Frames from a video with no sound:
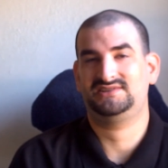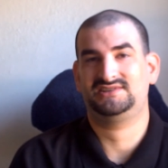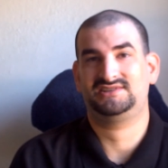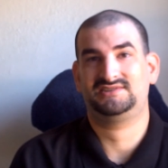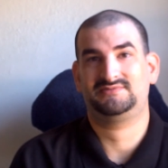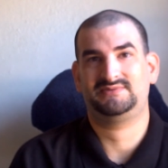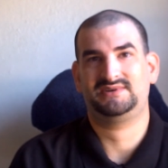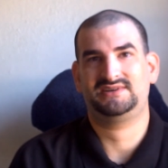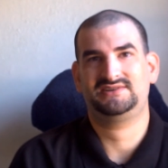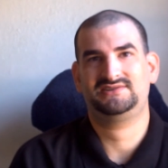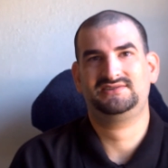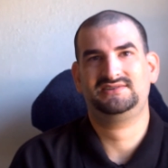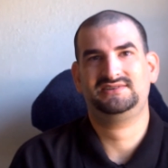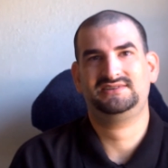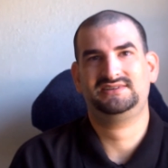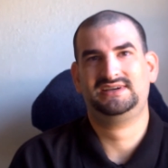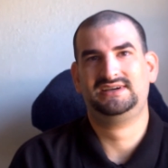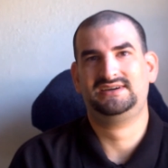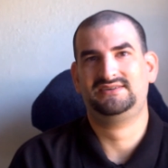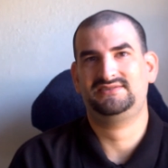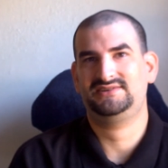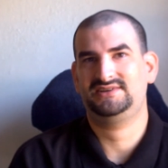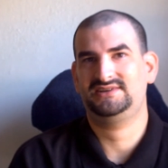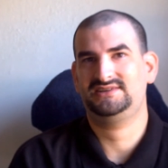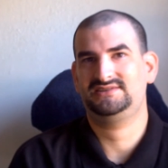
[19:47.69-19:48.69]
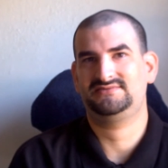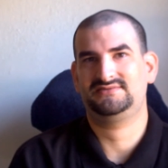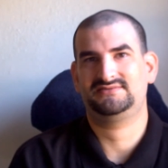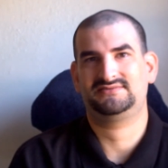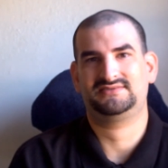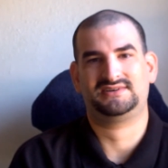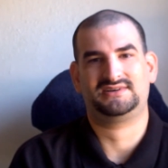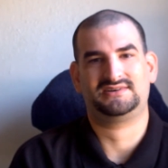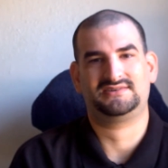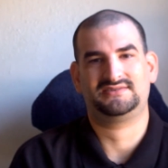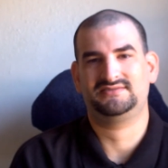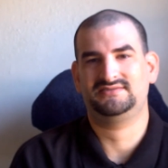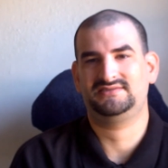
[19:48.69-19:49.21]
especially nowadays with
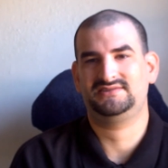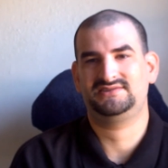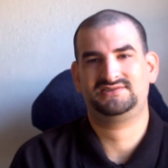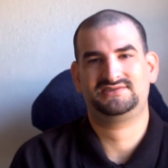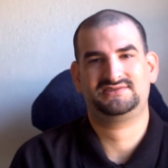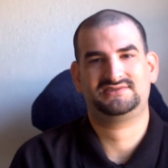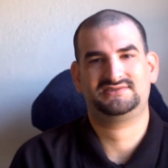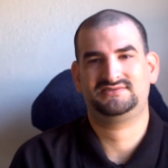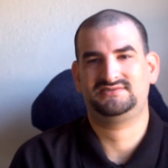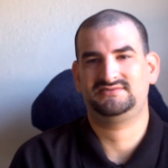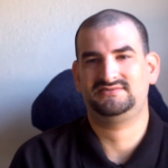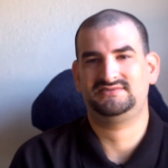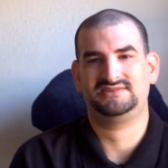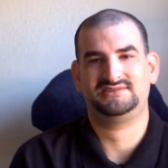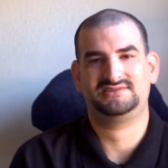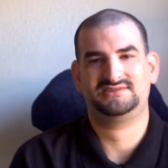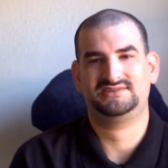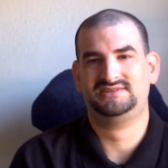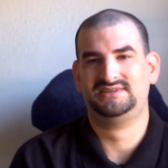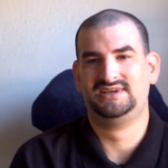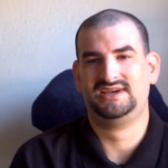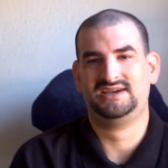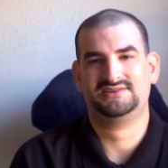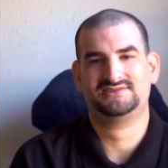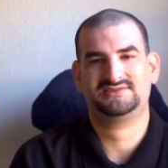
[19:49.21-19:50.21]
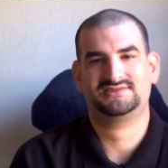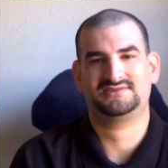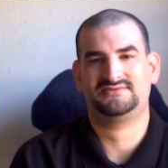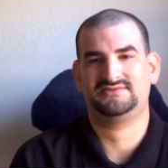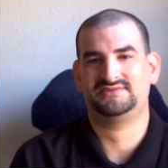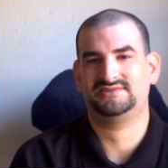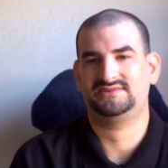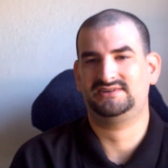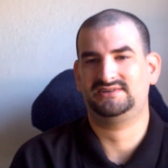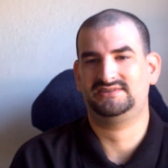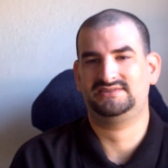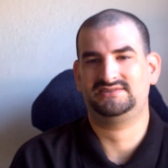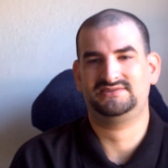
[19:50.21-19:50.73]
all this these attacks
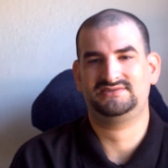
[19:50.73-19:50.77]
going on.